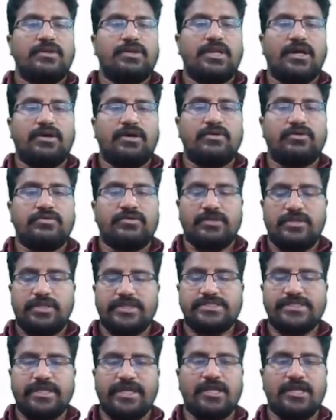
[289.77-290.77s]
Now the
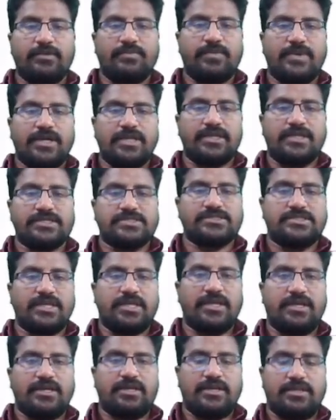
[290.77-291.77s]
second part is
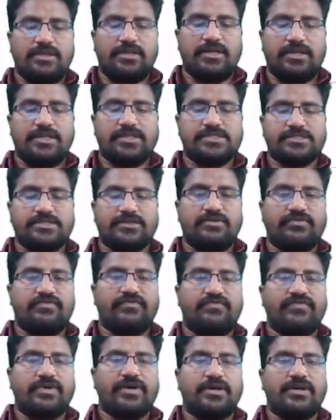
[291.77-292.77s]
there, that is
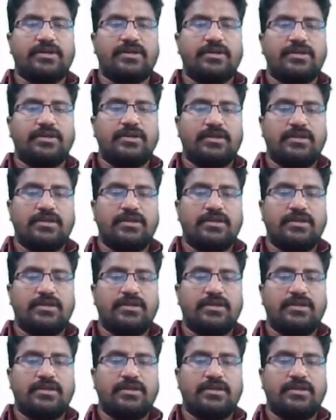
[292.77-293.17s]
for